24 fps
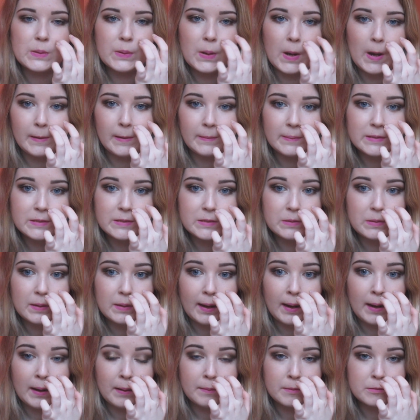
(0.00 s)
I would do
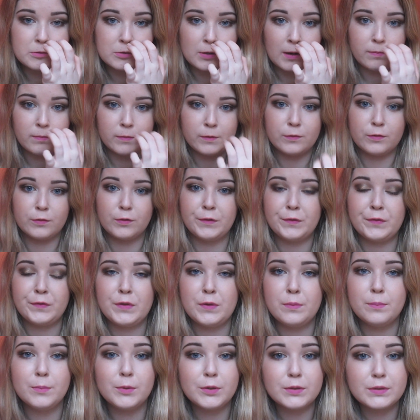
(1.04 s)
that. I would travel for a few
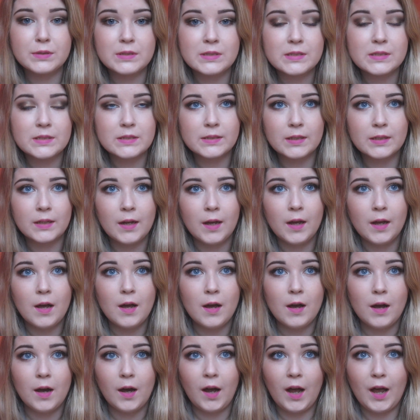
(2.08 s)
months.
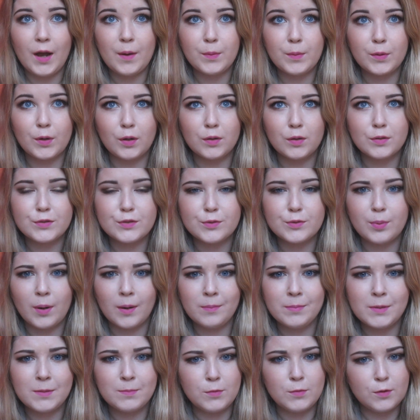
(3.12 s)
I would also
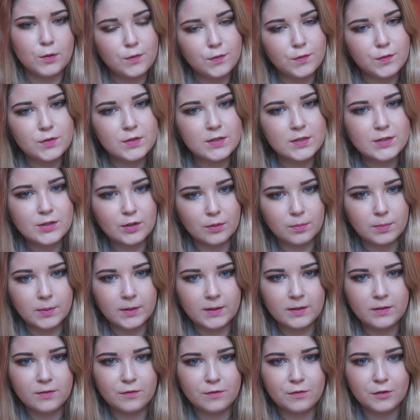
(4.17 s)
probably move to
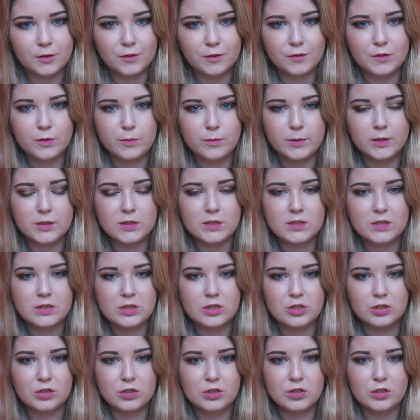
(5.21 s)
Dublin for a few months
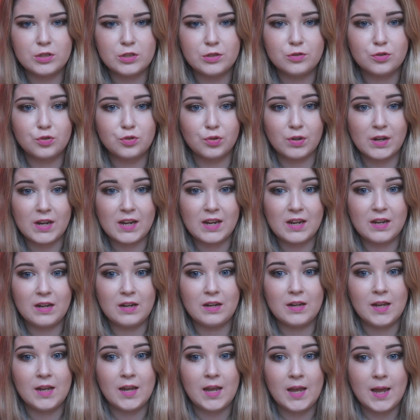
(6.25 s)
just to
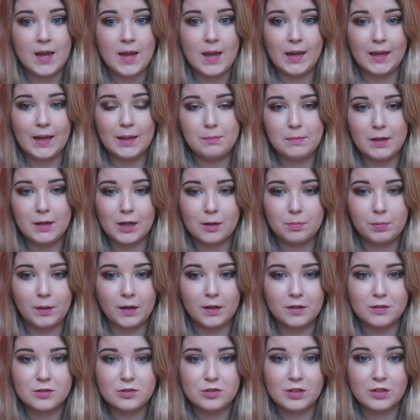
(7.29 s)
train in makeup
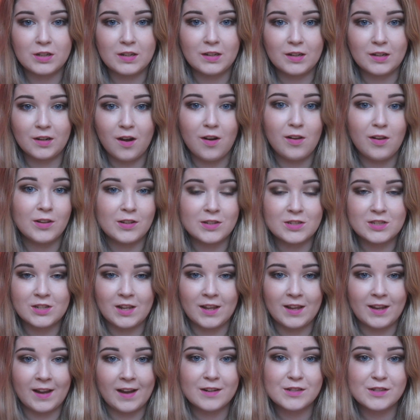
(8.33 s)
artistry in a college that
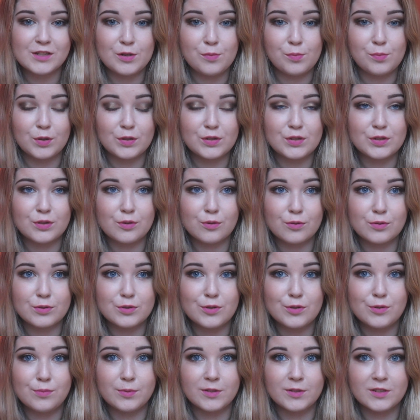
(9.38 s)
I actually want to go
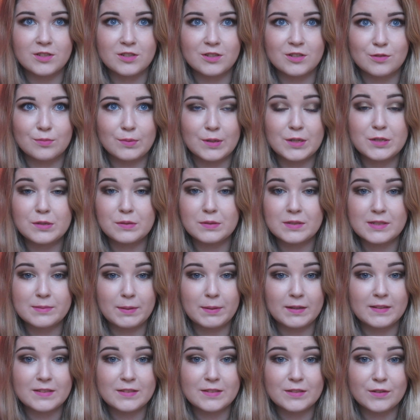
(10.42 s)
to, but it's just way too
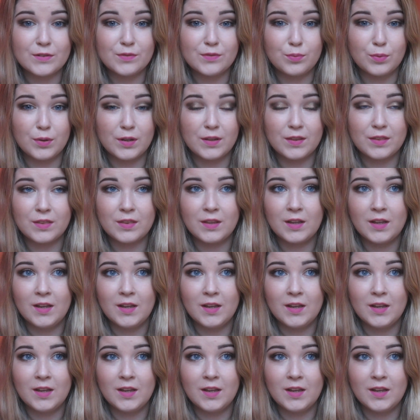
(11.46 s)
expensive with